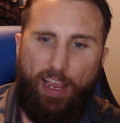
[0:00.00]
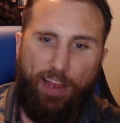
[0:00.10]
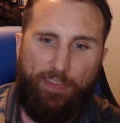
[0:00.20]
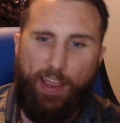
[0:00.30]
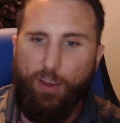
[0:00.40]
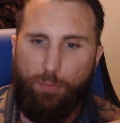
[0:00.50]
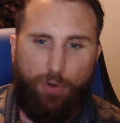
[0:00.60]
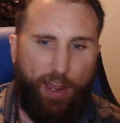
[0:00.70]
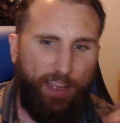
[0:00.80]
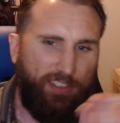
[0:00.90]
and Daniel
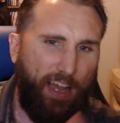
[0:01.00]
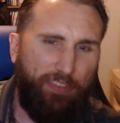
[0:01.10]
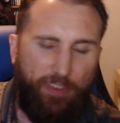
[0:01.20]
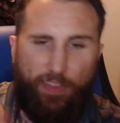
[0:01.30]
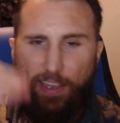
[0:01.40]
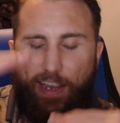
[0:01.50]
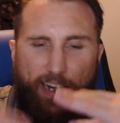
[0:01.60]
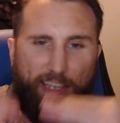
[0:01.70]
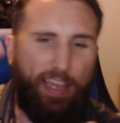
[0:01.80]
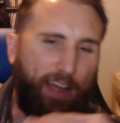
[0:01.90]
Bryan's out there to
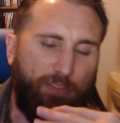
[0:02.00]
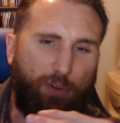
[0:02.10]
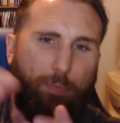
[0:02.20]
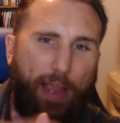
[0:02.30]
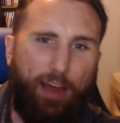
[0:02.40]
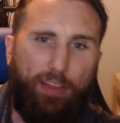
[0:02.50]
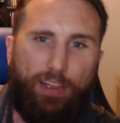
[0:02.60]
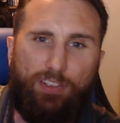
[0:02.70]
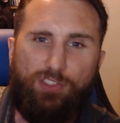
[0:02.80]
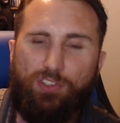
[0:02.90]
kind of
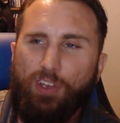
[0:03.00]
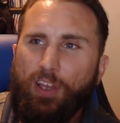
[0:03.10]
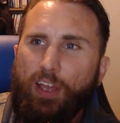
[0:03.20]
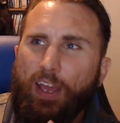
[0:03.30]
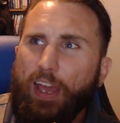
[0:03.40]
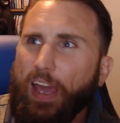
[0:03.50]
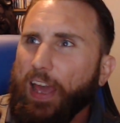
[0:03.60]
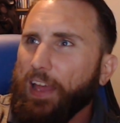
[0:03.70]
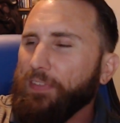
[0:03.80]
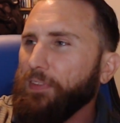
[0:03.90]
counterbalance,
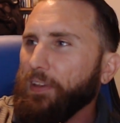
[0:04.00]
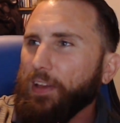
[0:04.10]
and